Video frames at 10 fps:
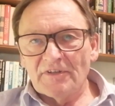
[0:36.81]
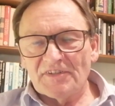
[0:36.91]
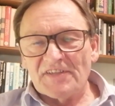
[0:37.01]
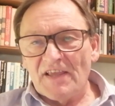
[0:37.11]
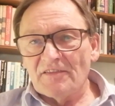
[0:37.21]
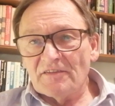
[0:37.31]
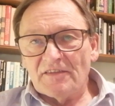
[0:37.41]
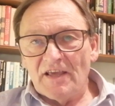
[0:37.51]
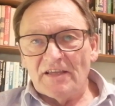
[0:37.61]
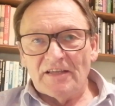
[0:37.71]
to say that
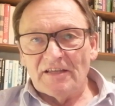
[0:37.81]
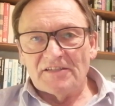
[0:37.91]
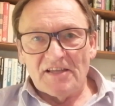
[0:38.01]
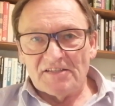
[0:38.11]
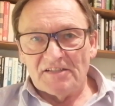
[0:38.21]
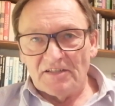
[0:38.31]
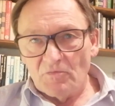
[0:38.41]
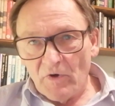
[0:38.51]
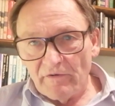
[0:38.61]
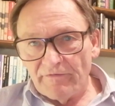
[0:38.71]
they existed
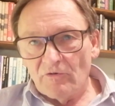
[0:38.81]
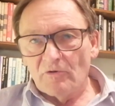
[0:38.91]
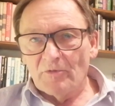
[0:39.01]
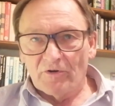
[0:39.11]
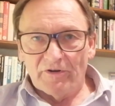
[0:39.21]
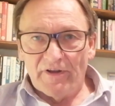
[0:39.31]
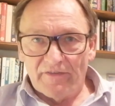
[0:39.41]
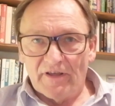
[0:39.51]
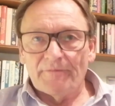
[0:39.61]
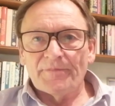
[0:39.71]
in one form or
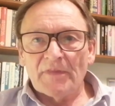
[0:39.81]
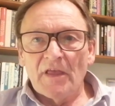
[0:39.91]
another.